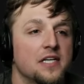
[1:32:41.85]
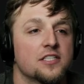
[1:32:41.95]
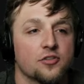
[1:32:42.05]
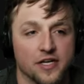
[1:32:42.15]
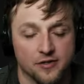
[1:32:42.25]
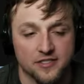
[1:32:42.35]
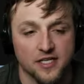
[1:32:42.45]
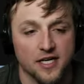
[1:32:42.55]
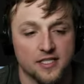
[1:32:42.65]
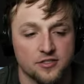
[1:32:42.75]
So anyways,
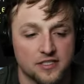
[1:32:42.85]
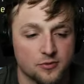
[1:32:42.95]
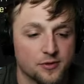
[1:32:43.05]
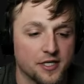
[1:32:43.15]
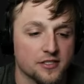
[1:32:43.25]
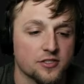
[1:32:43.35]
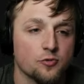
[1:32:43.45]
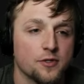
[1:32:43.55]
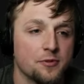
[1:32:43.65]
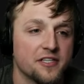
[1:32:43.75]
so that's where we are. So
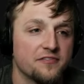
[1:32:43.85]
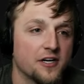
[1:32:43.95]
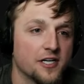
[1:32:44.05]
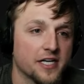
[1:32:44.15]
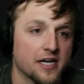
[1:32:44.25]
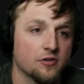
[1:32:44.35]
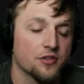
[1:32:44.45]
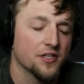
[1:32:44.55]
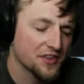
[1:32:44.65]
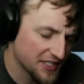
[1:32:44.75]
we're pretty far now.
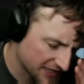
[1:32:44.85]
The thing